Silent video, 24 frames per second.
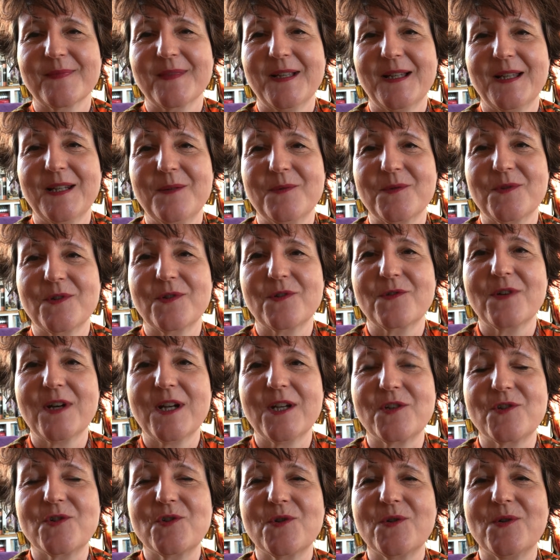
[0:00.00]
And it was a
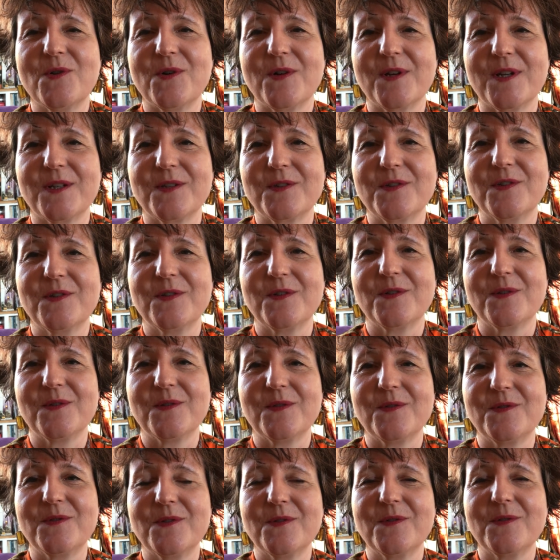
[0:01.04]
great joy
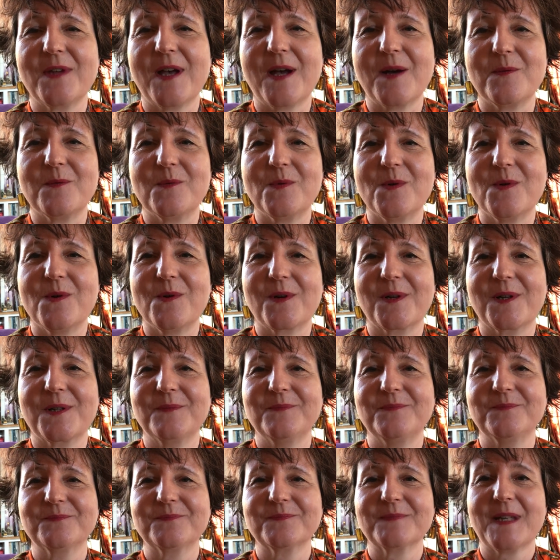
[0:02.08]
to do that walk.
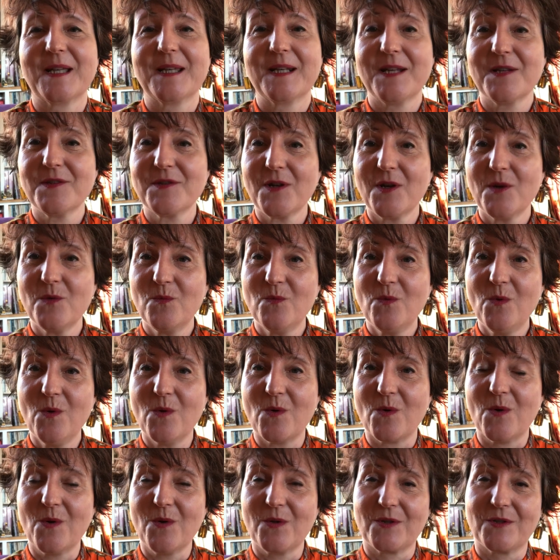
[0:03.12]
And as I
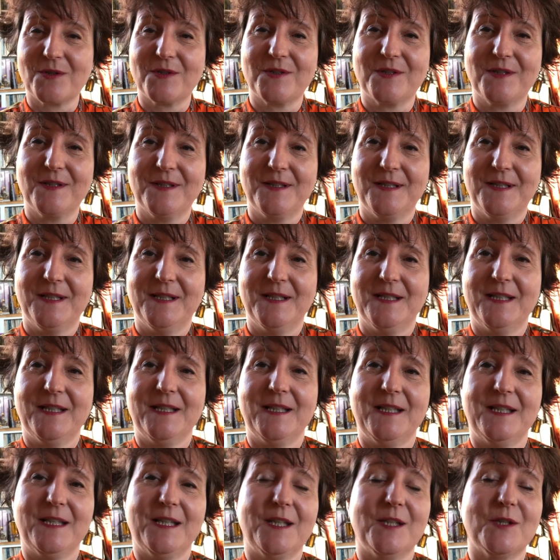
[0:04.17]
walked,
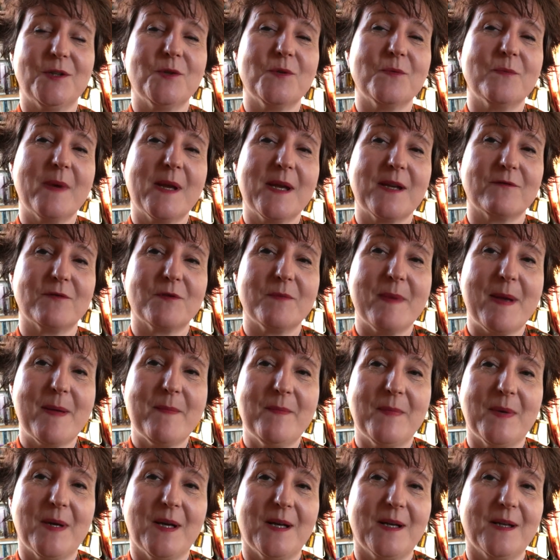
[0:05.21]
you may
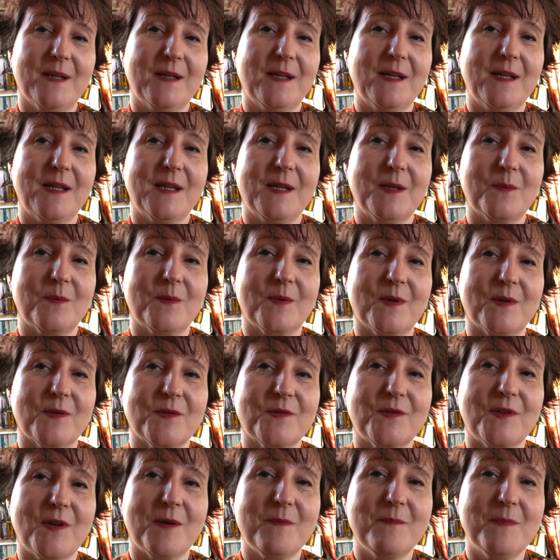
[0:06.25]
remember, it
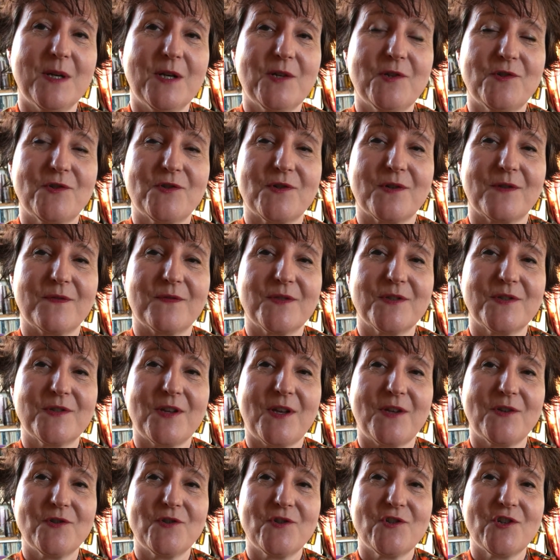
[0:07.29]
was a mixture of
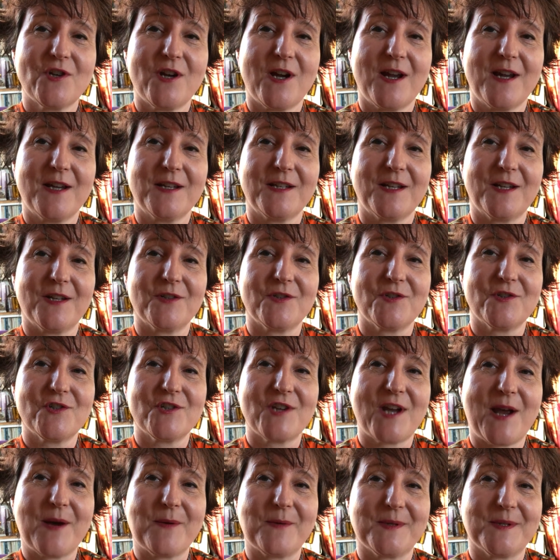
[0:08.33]
sunshine and
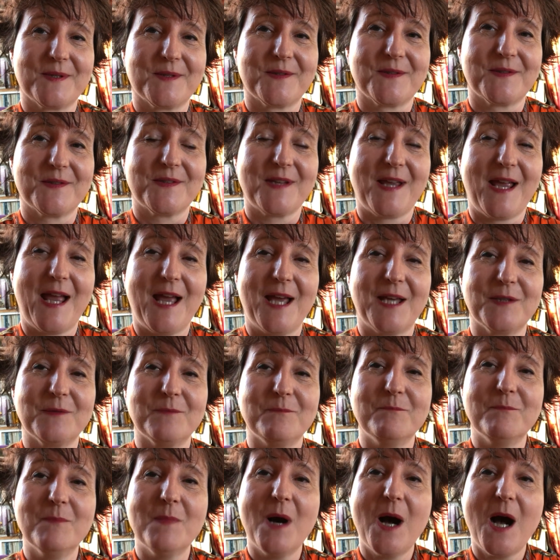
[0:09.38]
showers.
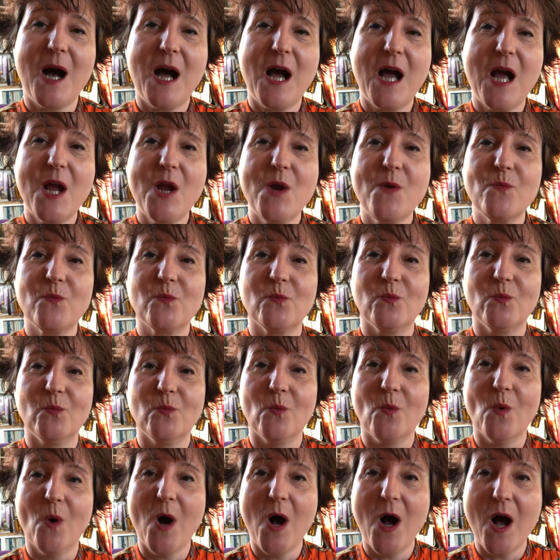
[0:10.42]
And my
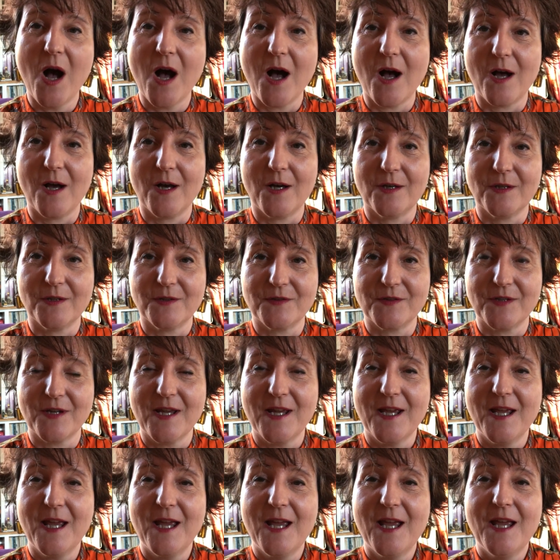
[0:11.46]
word,
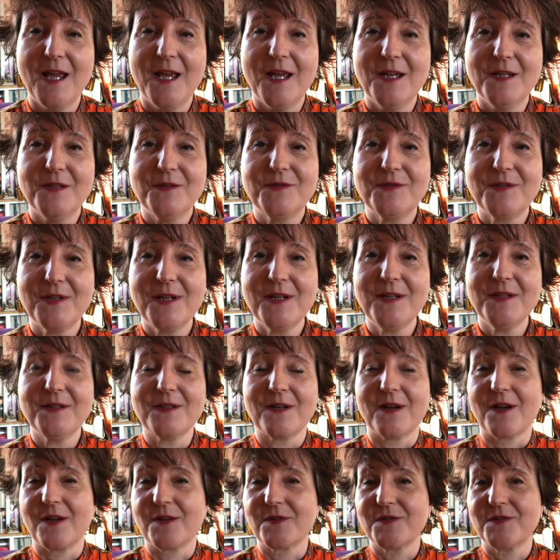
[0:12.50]
did
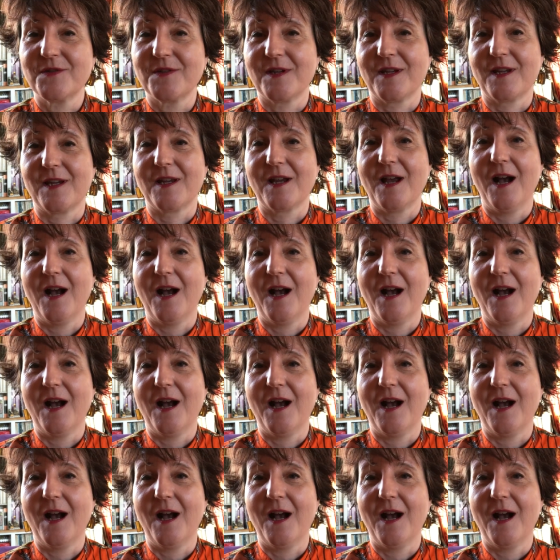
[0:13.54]
I see